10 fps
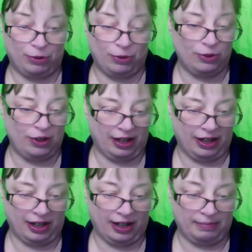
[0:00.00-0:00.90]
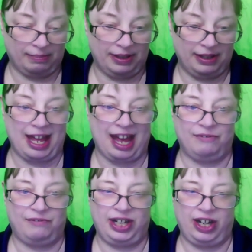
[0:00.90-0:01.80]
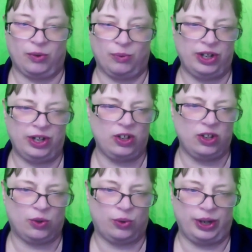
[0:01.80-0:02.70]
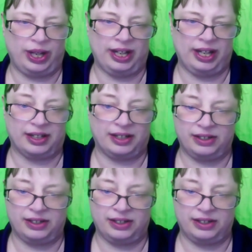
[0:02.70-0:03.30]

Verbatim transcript: pull up that video real quick.